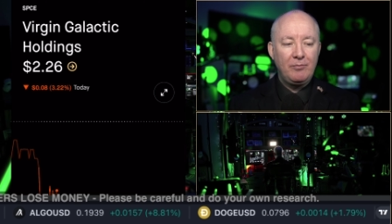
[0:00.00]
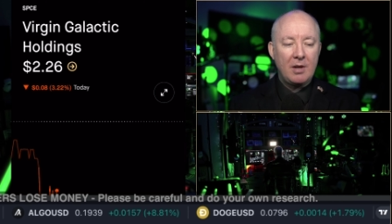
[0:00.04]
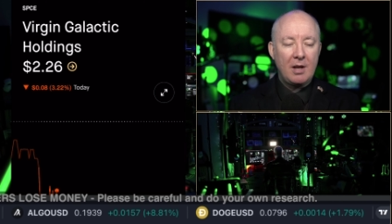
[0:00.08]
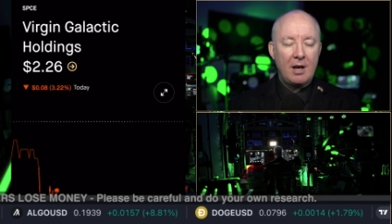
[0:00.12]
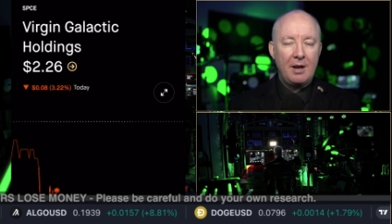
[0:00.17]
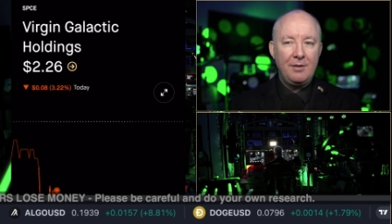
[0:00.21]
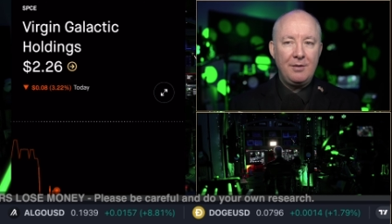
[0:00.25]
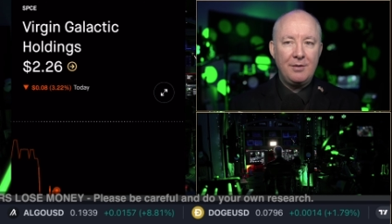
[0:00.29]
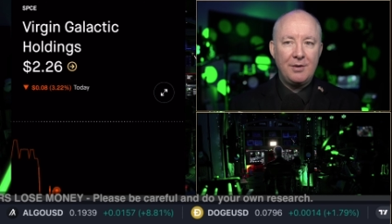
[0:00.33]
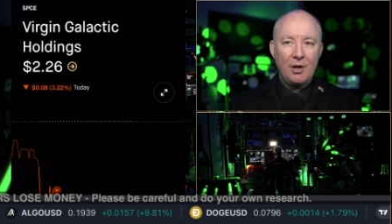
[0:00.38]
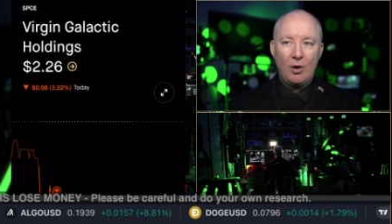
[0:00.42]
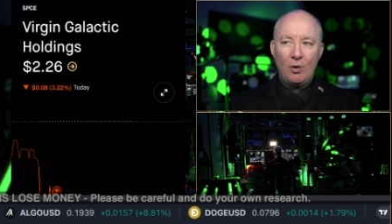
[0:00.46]

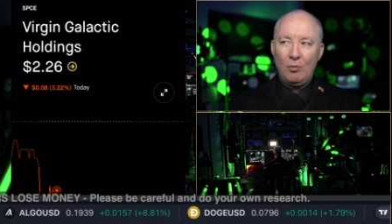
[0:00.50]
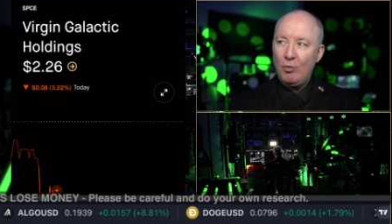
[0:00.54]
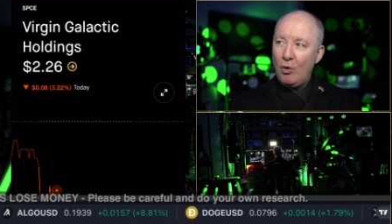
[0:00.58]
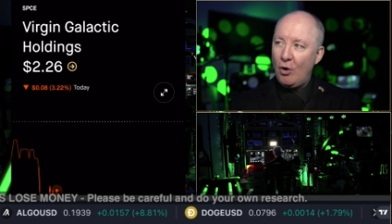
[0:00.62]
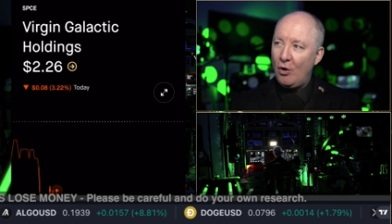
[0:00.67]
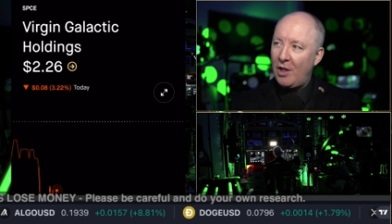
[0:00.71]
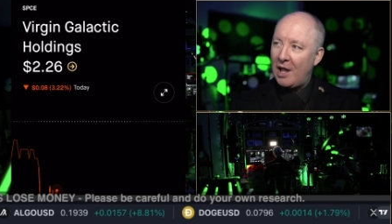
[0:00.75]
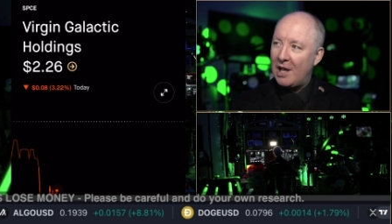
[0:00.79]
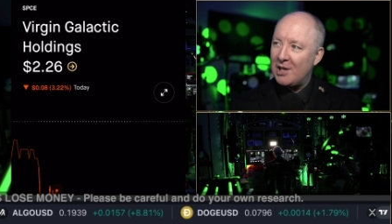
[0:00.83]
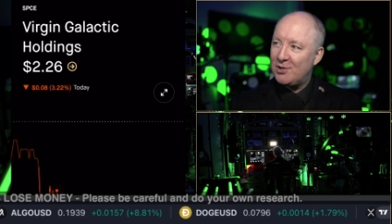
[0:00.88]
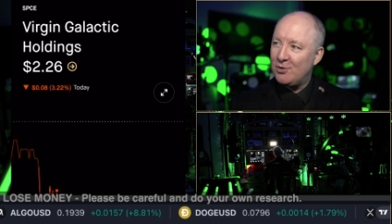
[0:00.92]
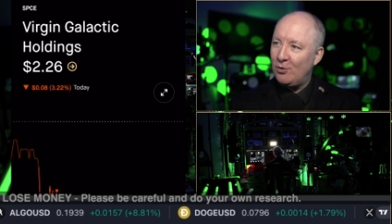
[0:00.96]
and uh,
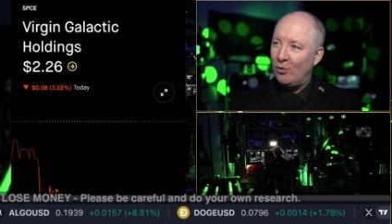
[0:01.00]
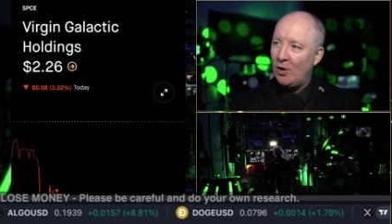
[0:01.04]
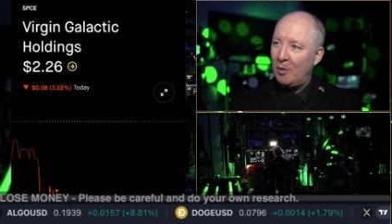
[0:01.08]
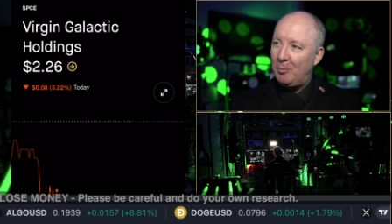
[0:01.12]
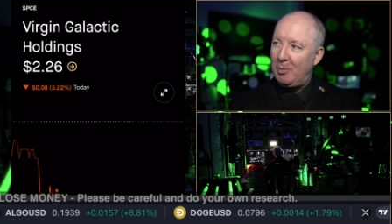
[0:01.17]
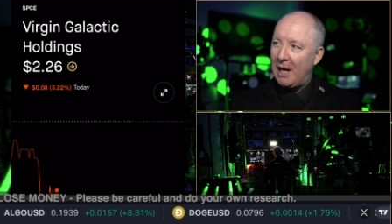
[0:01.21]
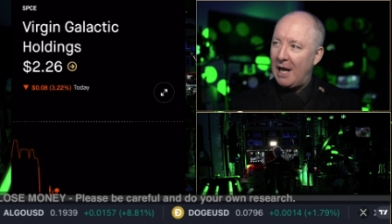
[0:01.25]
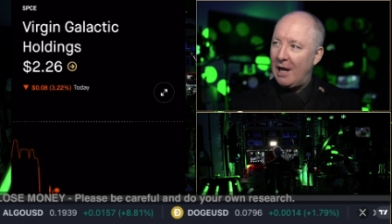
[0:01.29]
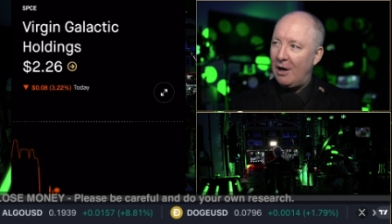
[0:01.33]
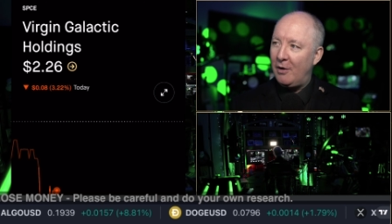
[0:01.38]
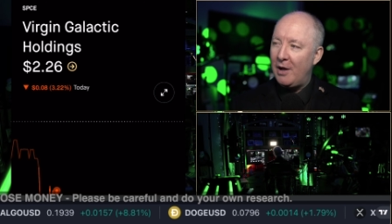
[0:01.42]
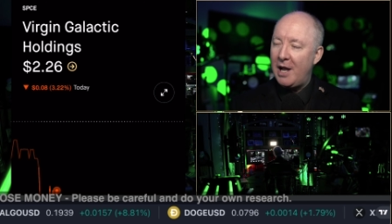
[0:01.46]
what that's all
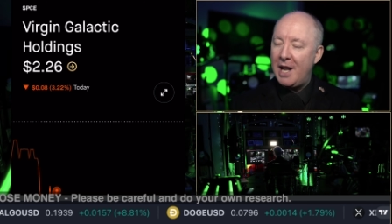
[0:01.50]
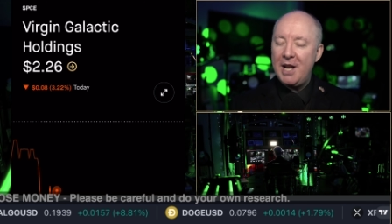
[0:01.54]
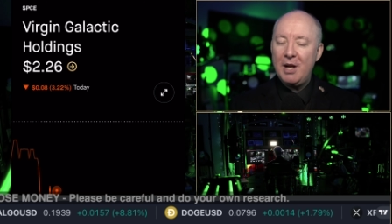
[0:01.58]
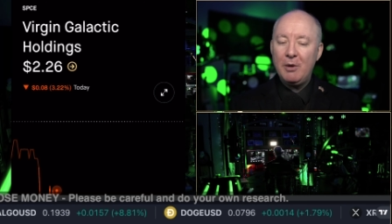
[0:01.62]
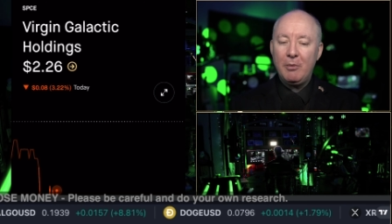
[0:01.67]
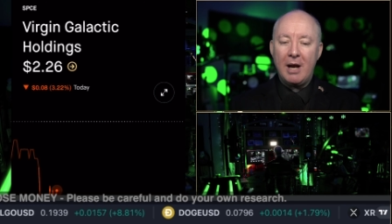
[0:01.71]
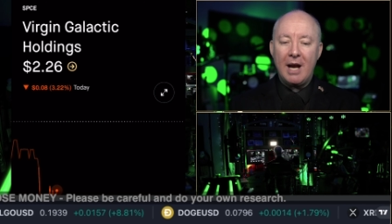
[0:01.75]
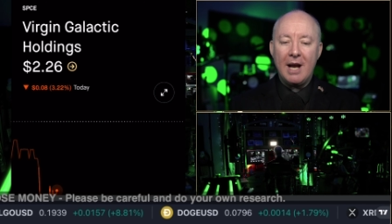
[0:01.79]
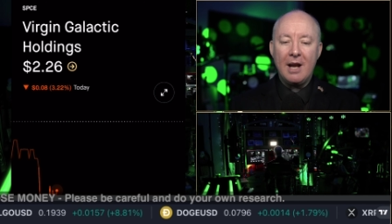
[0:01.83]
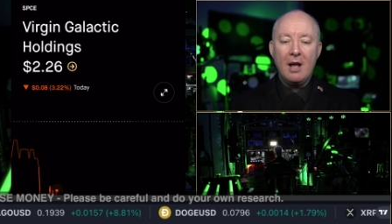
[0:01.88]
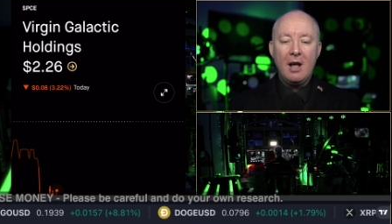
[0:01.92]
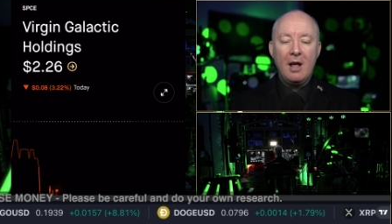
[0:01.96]
about.
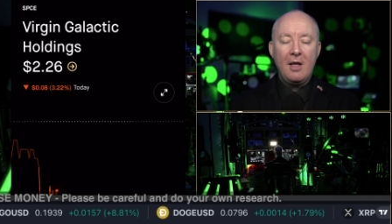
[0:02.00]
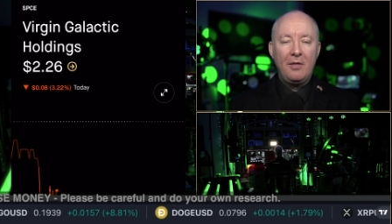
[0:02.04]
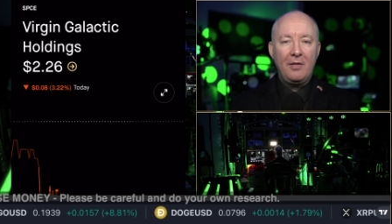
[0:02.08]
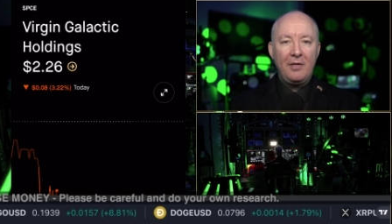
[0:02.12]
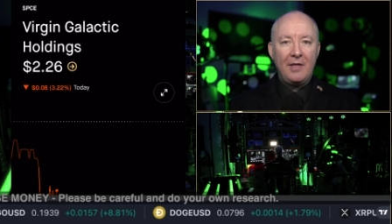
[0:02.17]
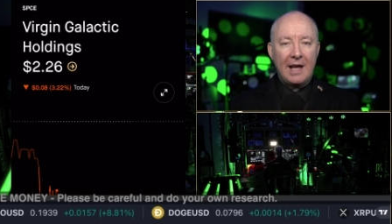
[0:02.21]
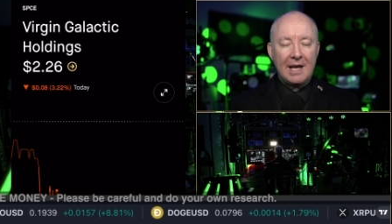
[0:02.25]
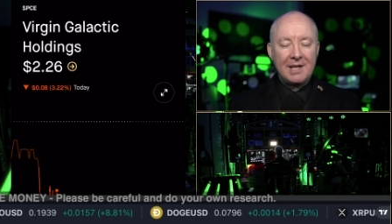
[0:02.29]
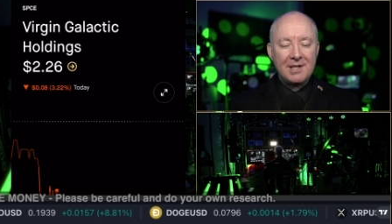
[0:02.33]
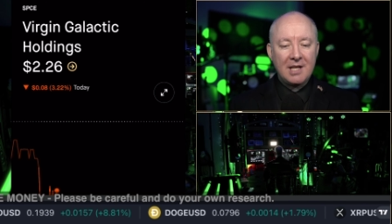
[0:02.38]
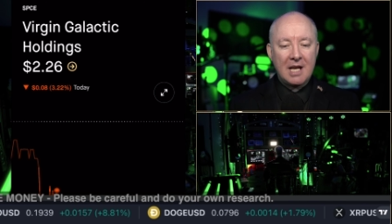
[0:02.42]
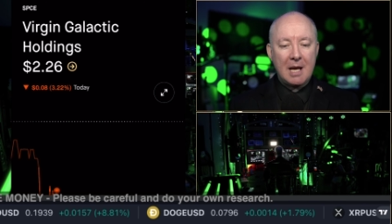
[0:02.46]
Anyway,
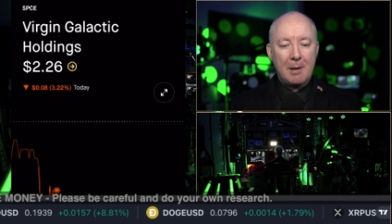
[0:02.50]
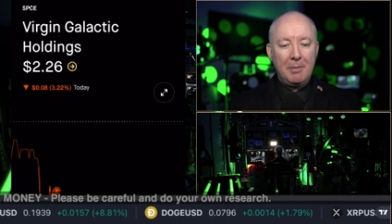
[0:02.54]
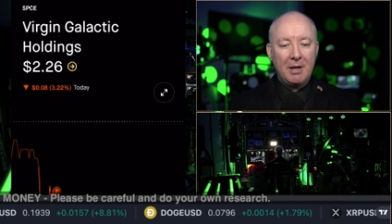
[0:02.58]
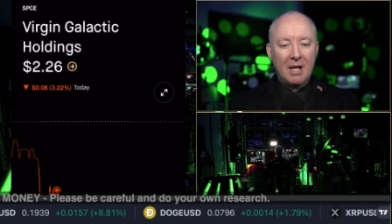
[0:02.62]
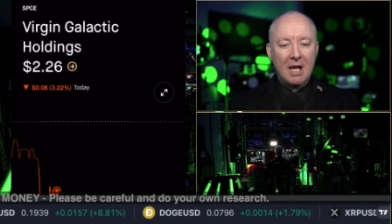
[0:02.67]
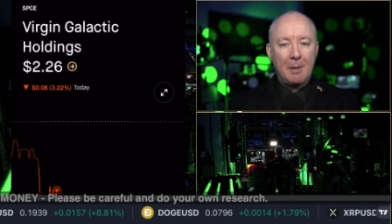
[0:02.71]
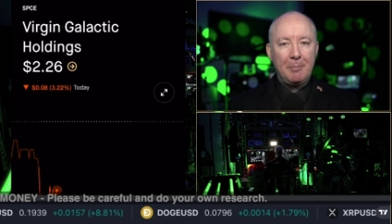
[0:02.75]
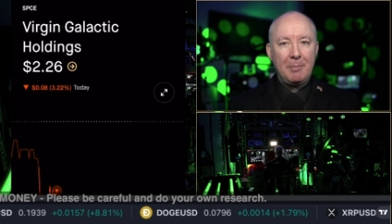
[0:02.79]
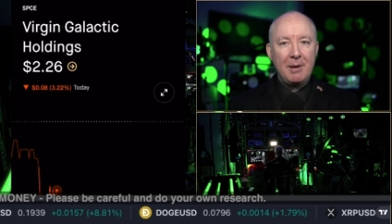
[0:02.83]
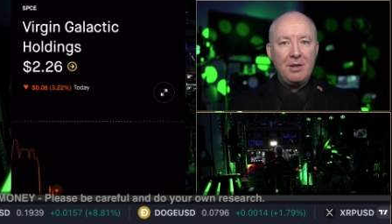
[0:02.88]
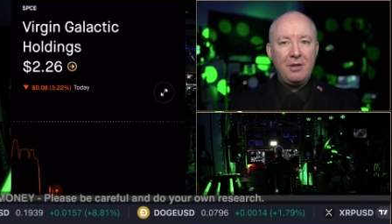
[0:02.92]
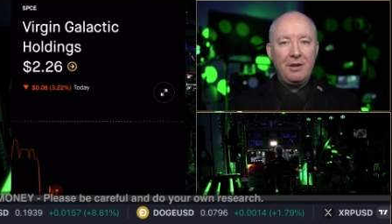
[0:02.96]
that's coming
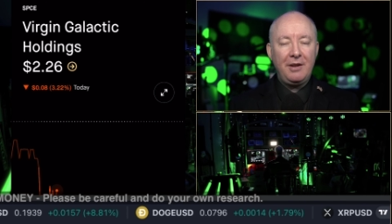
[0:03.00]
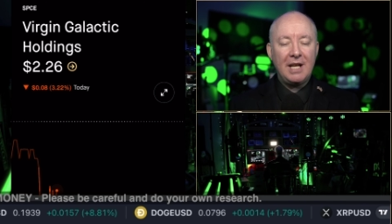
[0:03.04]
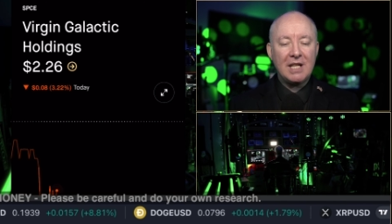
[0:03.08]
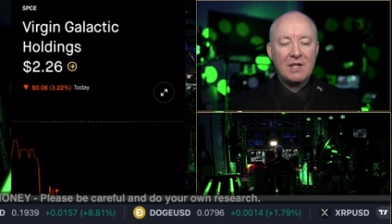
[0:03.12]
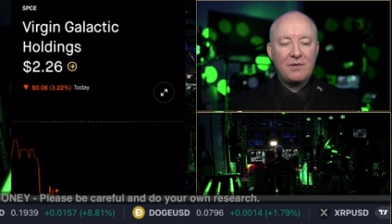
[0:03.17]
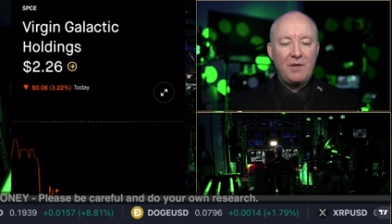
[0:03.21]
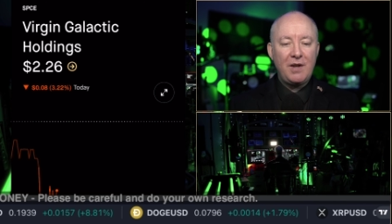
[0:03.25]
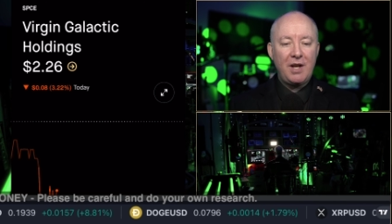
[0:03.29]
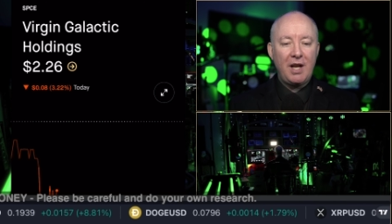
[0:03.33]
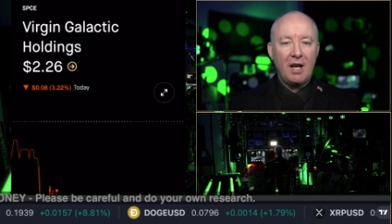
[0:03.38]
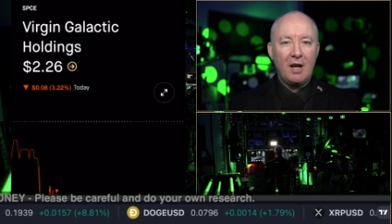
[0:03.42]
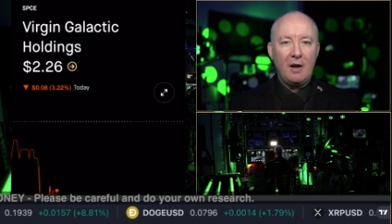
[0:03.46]
up in the next
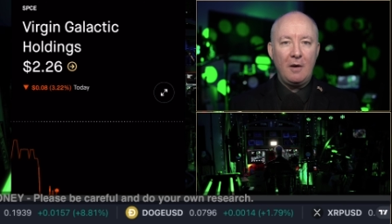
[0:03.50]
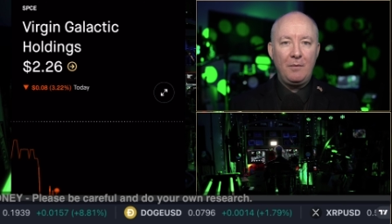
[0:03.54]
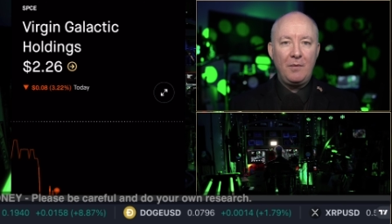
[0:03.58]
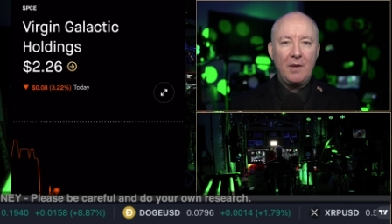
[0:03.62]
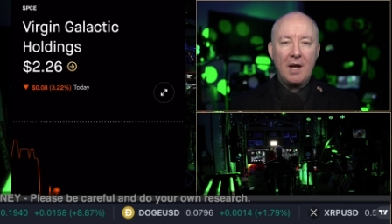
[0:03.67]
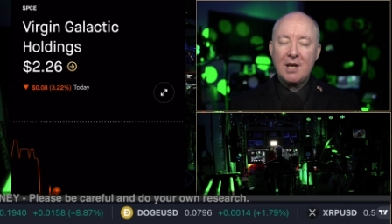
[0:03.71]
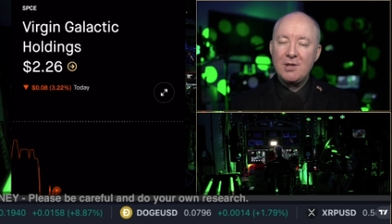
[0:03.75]
video.